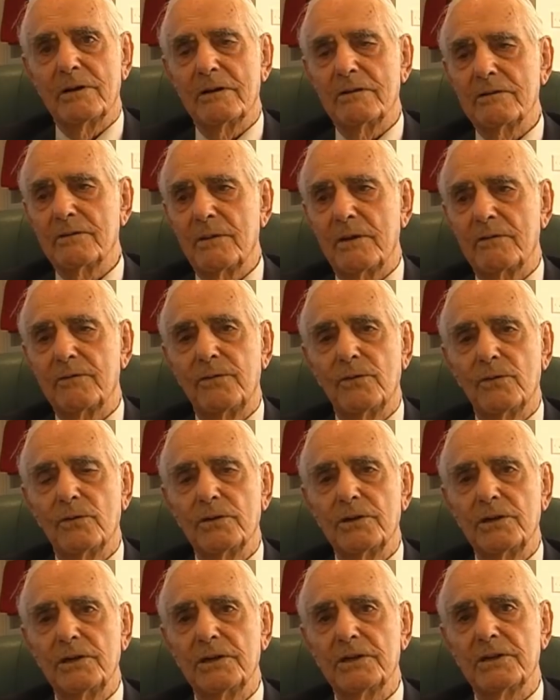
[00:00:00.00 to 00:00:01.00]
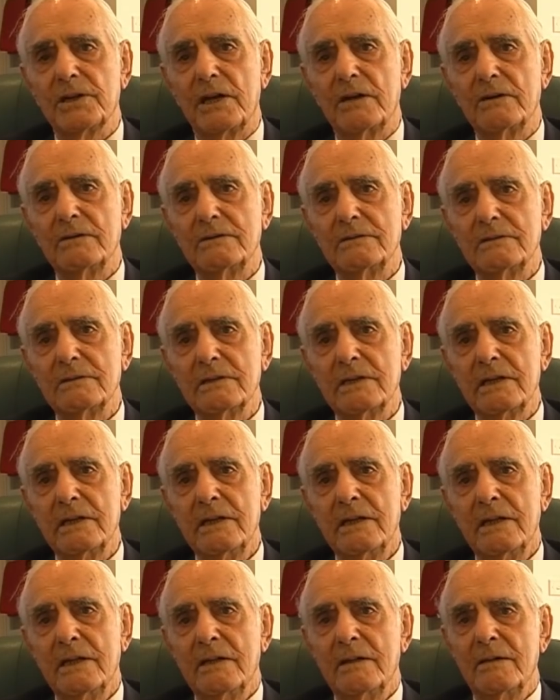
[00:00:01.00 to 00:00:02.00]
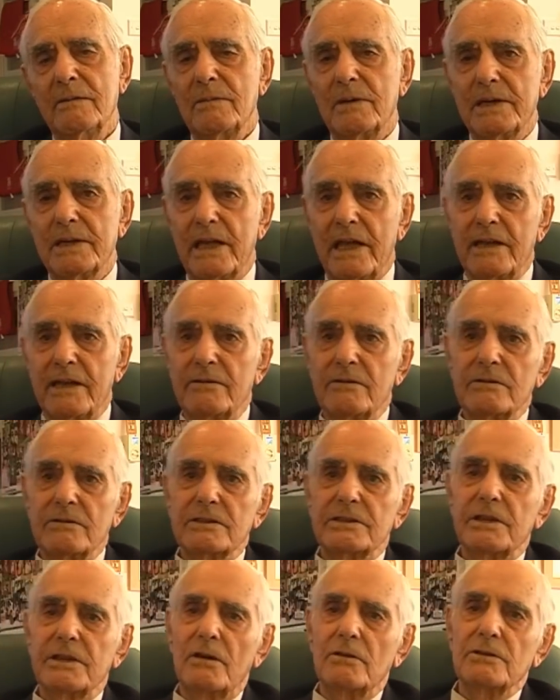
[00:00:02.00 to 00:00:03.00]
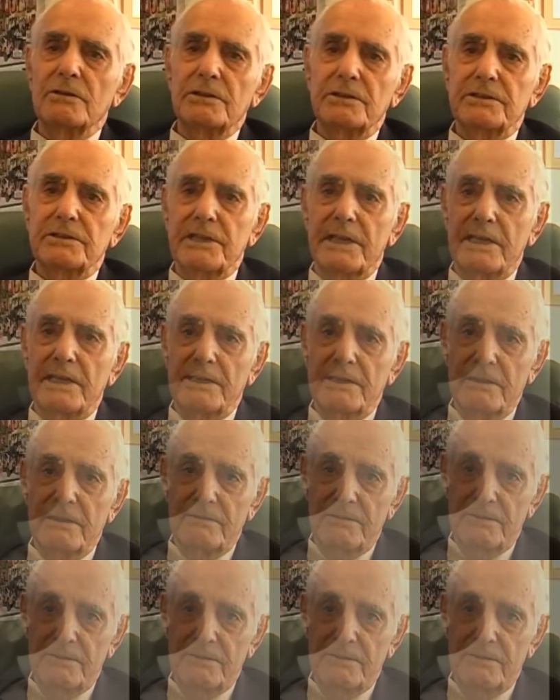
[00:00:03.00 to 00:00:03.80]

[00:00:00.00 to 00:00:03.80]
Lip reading: I was about 4 years old, my dad do a soldier's settle.